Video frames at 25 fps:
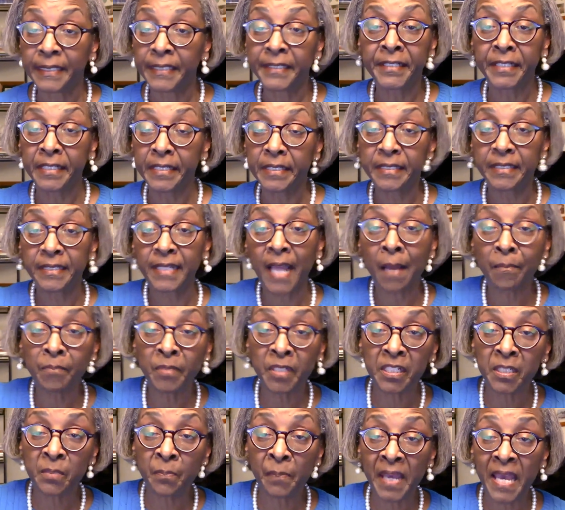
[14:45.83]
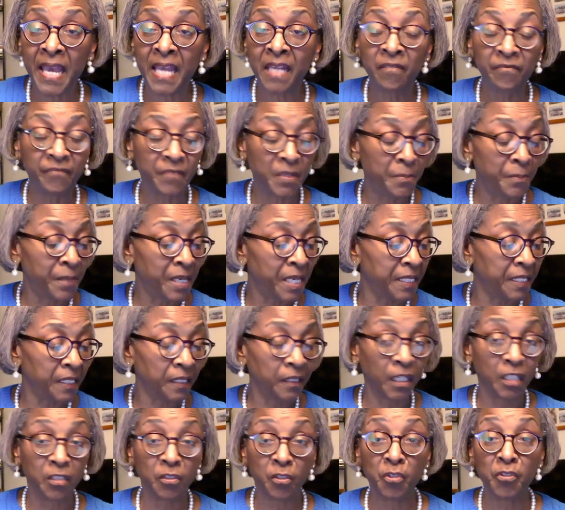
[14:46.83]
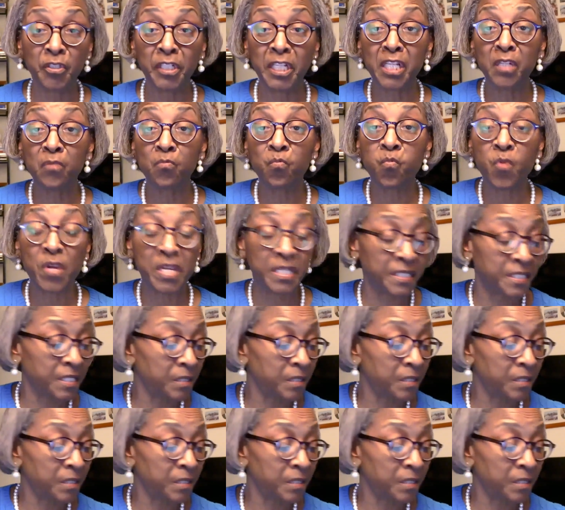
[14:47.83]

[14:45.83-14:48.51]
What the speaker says: stop just begging for money, because you need wisdom.